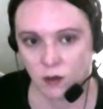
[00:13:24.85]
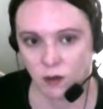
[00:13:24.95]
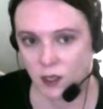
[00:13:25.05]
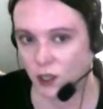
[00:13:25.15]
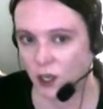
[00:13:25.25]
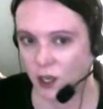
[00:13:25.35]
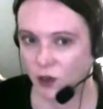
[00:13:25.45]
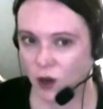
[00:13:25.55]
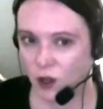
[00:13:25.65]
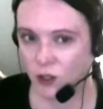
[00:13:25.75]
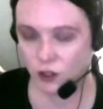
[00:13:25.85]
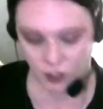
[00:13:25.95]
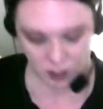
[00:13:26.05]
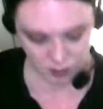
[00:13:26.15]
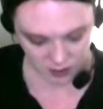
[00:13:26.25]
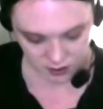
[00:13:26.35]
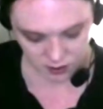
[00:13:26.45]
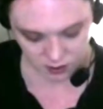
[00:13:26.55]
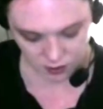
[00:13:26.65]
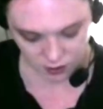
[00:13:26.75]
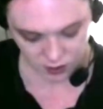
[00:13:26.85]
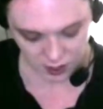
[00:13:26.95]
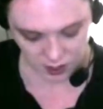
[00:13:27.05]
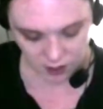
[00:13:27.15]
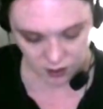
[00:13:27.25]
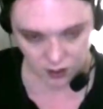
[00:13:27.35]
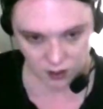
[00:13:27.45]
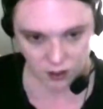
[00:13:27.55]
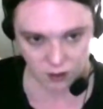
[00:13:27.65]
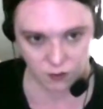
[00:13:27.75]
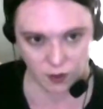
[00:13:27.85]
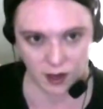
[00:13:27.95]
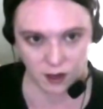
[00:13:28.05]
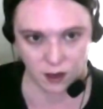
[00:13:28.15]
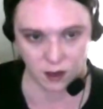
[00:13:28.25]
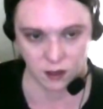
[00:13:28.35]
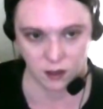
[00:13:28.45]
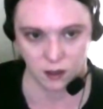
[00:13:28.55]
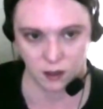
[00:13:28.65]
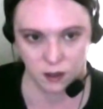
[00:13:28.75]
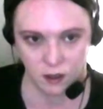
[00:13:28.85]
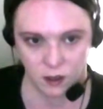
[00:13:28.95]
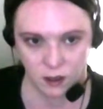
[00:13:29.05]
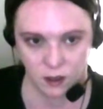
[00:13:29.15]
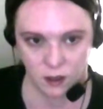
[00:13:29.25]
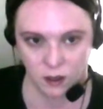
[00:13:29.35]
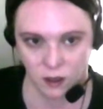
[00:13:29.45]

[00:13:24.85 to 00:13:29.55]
Like you got your altered dominance 13, flat 9,